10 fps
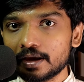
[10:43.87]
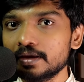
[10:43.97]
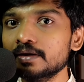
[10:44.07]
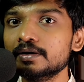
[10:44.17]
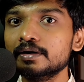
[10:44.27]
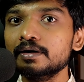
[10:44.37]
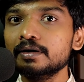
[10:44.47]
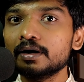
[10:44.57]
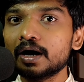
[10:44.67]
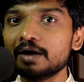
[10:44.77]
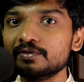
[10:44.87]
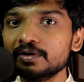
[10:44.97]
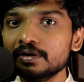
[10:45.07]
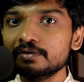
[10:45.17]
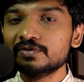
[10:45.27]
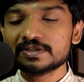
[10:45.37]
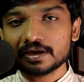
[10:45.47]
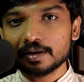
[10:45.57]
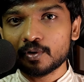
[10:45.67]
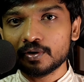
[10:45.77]
Here, our
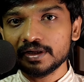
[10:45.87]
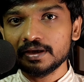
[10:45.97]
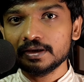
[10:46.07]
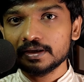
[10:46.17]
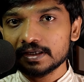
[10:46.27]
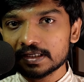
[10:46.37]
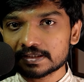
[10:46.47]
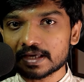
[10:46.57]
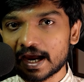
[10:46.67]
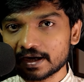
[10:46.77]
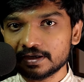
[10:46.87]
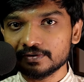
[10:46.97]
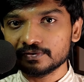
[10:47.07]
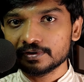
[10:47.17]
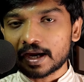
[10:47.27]
physical body is active.